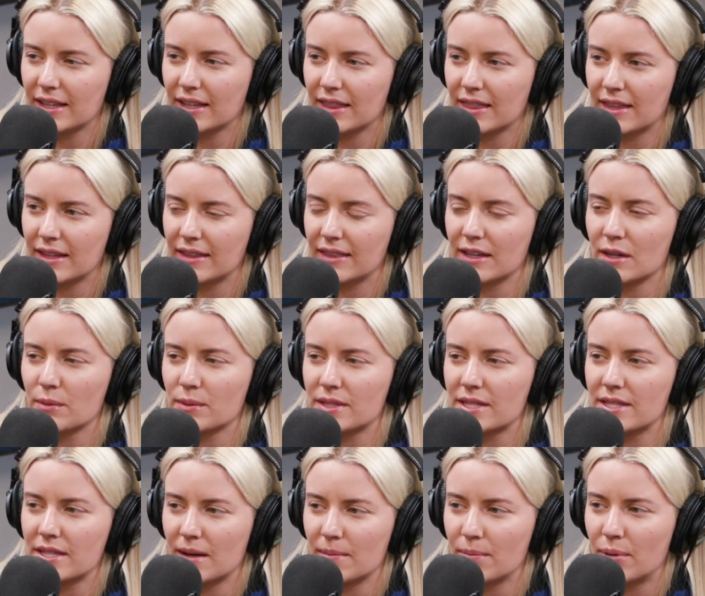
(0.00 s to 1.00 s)
that there was
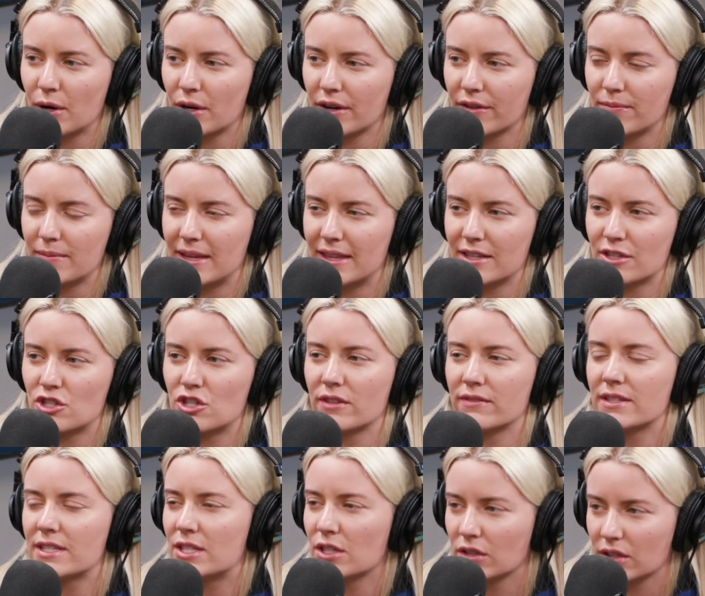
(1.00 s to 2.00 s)
some part of me that should have
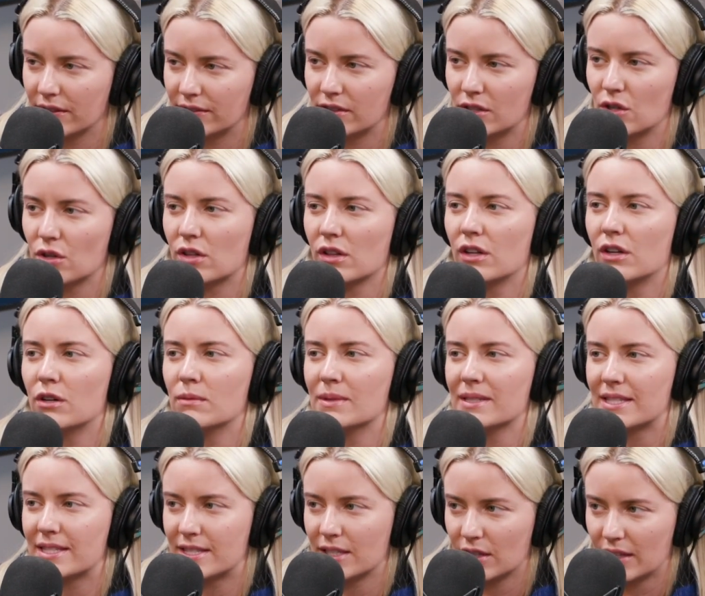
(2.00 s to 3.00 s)
still lived in Oklahoma,
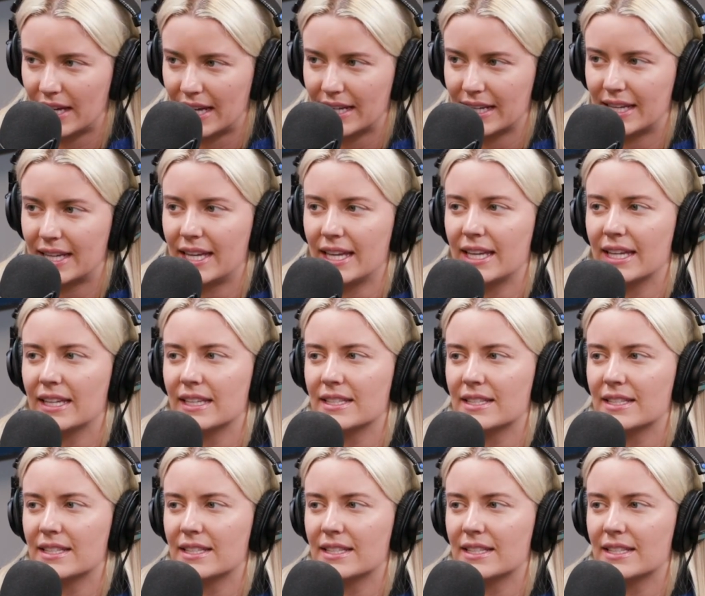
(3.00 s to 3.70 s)
still had a kid,